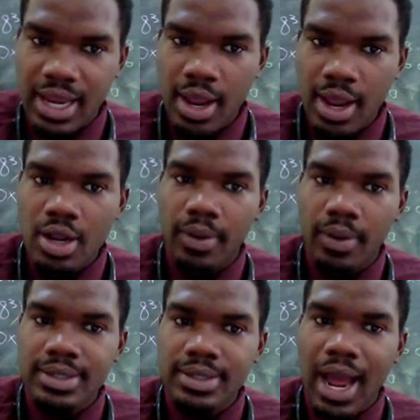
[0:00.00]
you're going to
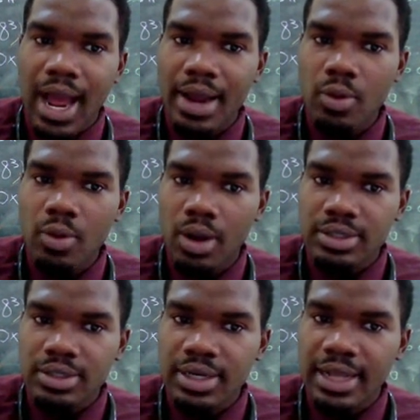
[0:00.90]
add 1 to
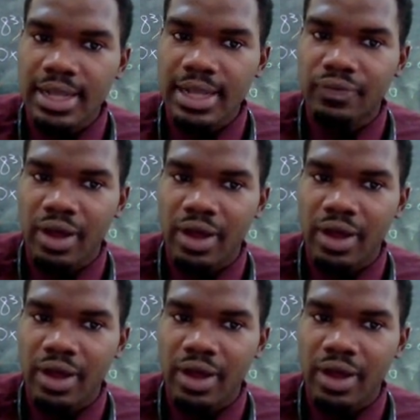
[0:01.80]
95,